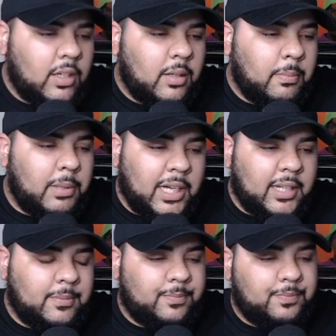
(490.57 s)

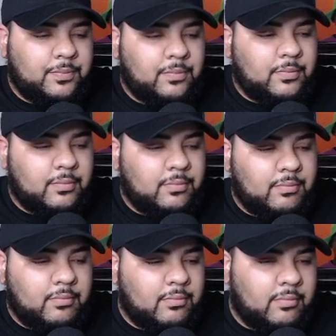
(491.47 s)
but
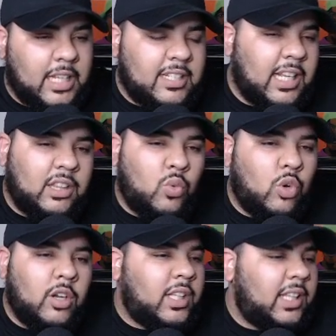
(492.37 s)
that's not the
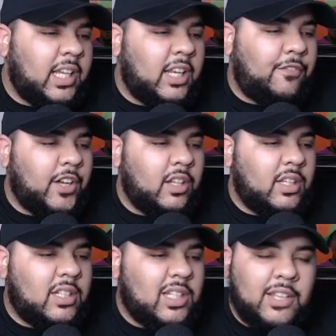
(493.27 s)
world that the NFL
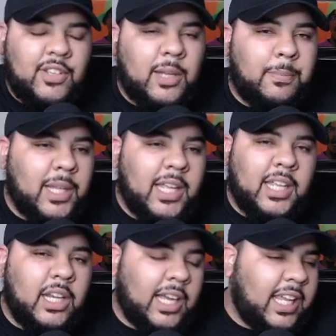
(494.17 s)
is living and playing
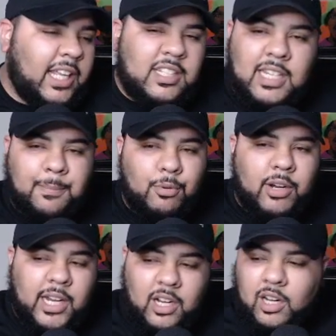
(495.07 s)
in. I can't
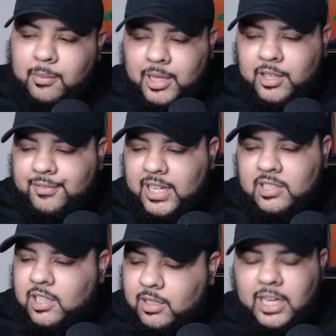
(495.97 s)
separate all my
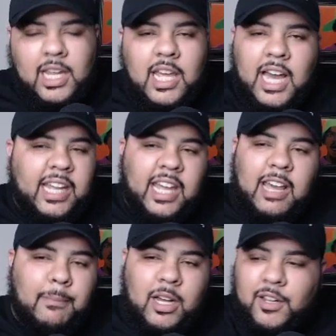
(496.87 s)
unvaccinated like I can't have
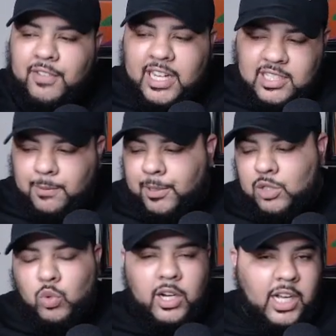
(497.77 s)
my unvaccinated players
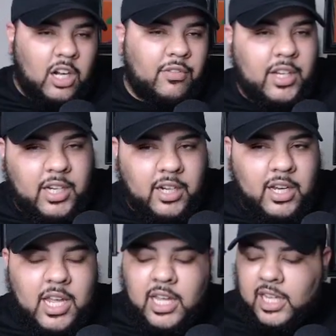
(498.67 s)
work out over here
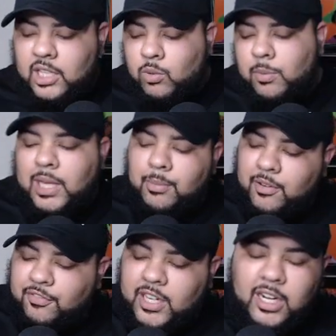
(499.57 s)
and then we'll be able to
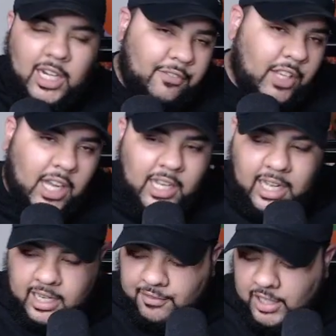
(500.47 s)
figure out if y'all
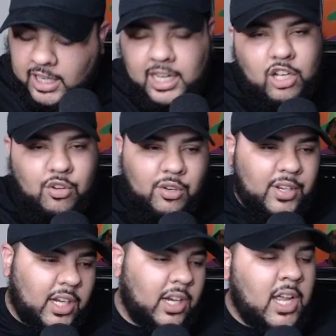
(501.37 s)
got if y'all got COVID over
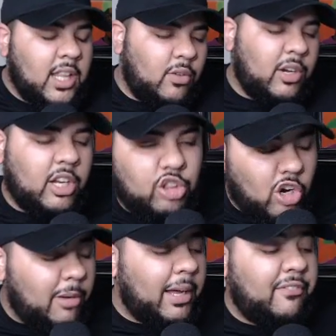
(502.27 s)
here. Then we're gonna throw
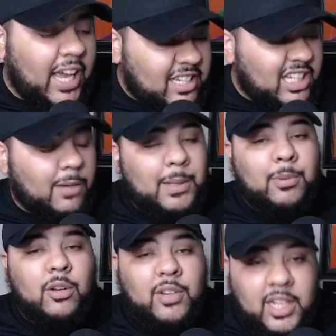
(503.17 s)
all my vaccinated people
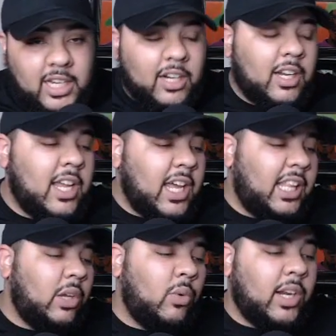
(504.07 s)
over here and
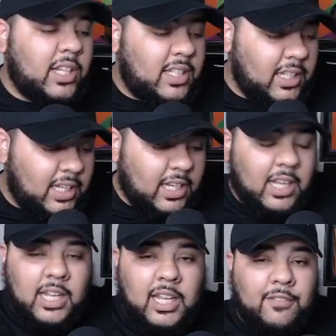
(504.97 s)
then we're gonna see
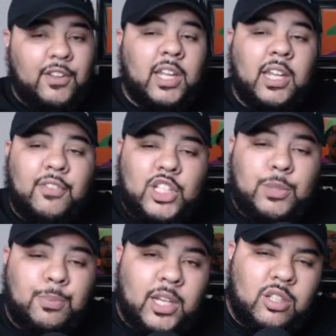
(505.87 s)
if it if it
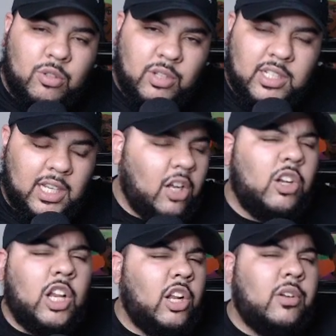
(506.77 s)
spreads through this. Oh
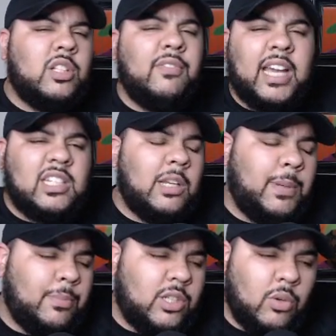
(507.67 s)
no no it's the vaccinated
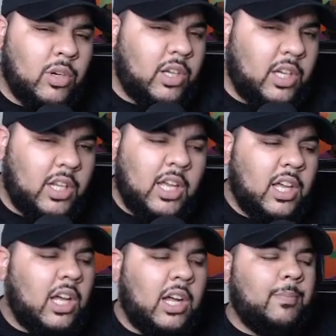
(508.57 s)
people so we're good.
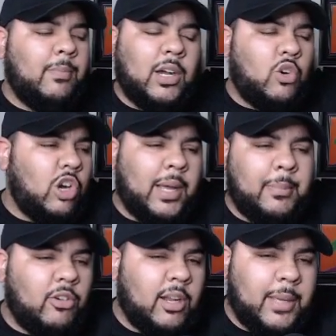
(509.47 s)
Um, my quarterback, my
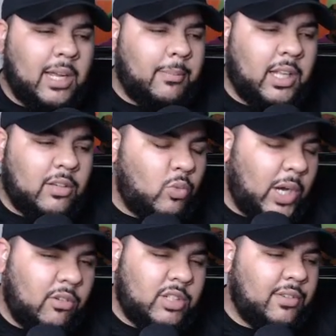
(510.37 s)
running back, and my
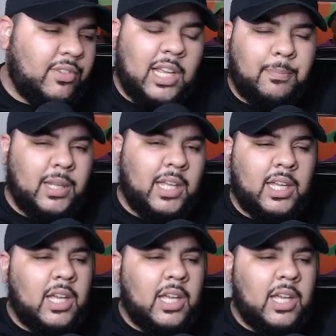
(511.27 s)
wide receiver can't play,